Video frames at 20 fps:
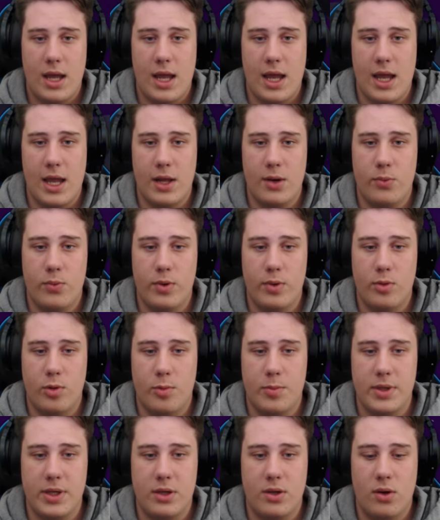and we will
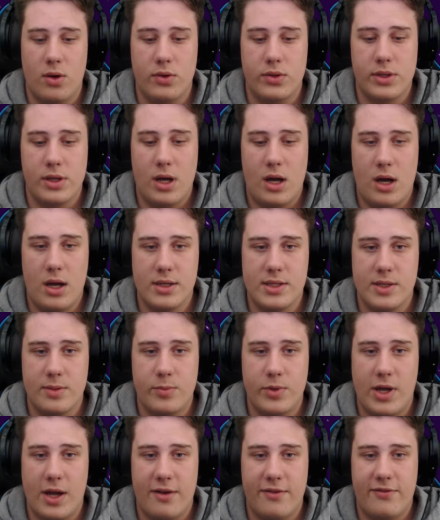be golden. Awesome.
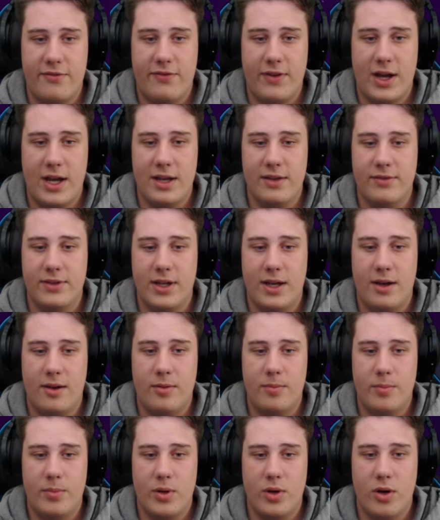We got 5 now.
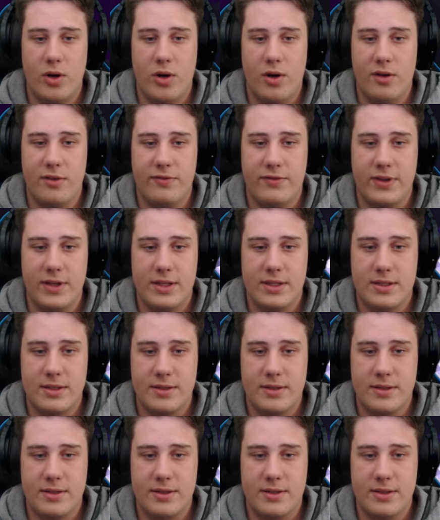Perfect.